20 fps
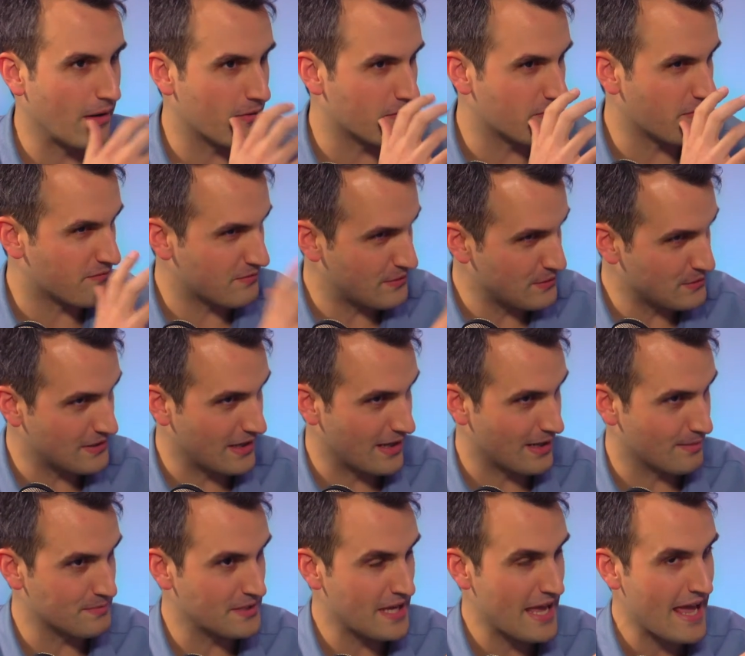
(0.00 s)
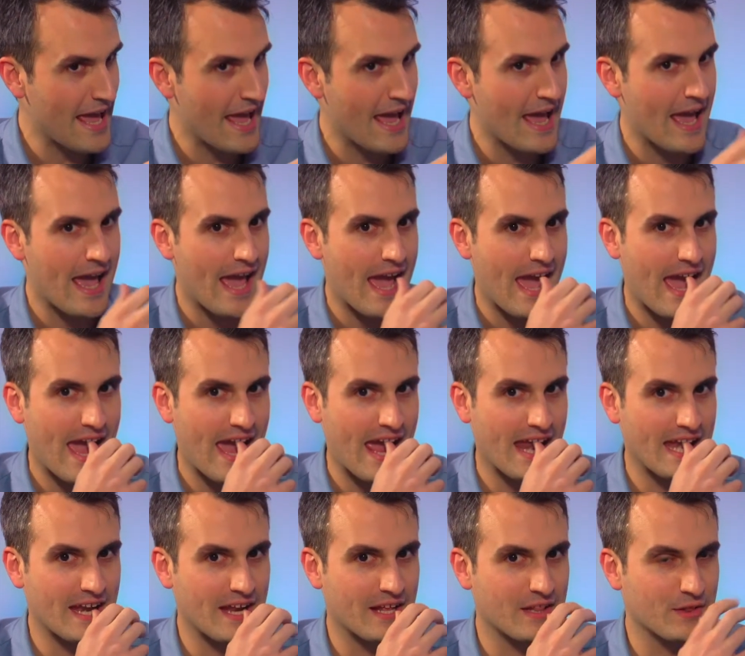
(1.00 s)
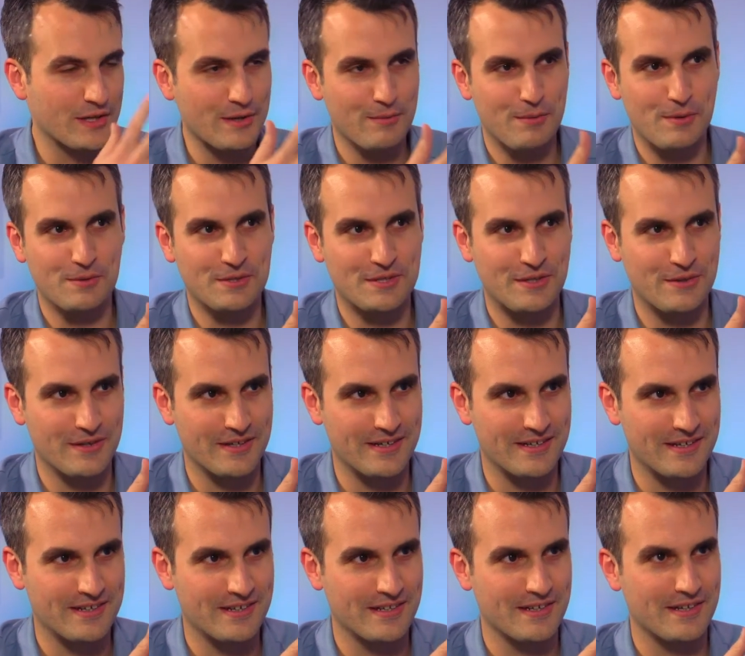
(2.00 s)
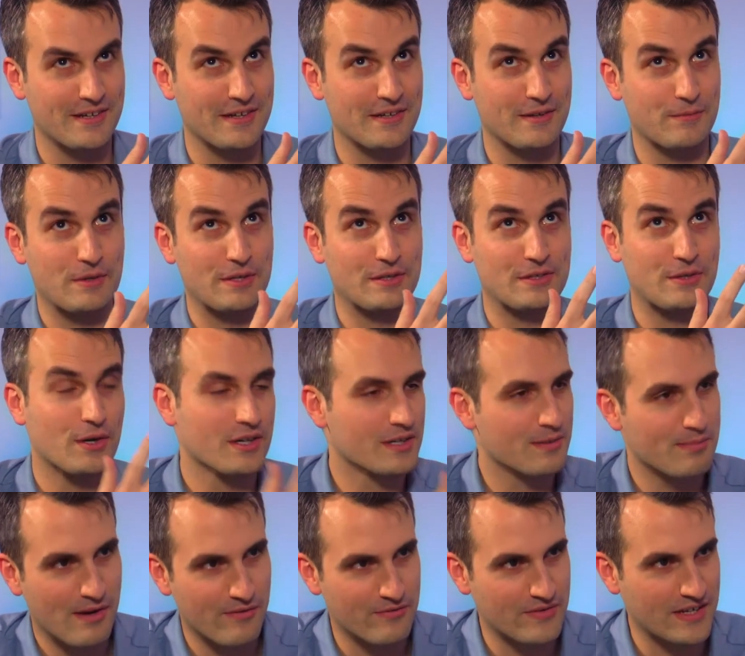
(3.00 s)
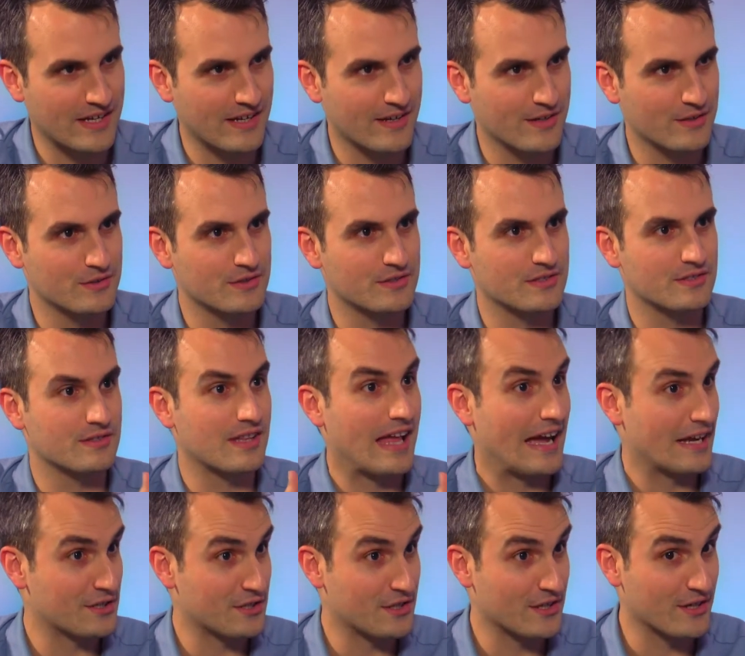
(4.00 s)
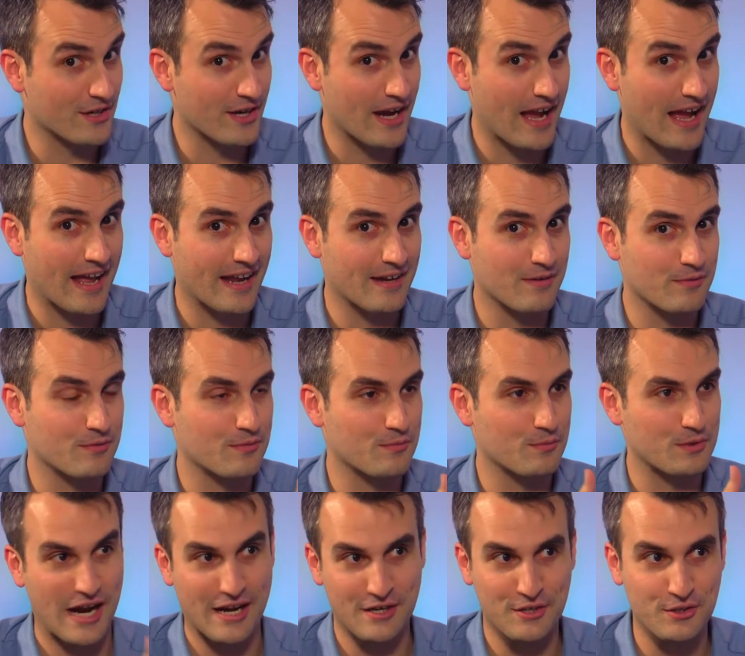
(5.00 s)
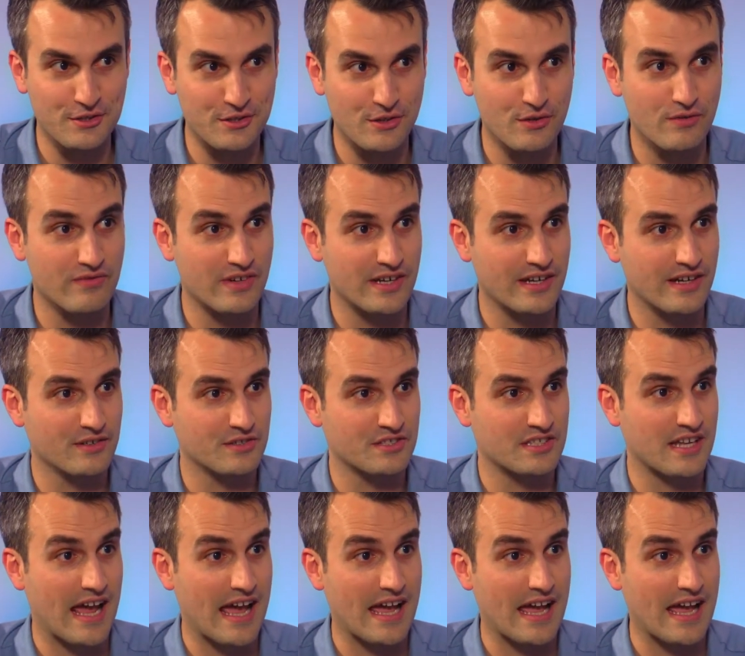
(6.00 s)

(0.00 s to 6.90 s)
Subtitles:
a few times. And look at what we're doing. We talked about videos last year, and we're actually doing videos today.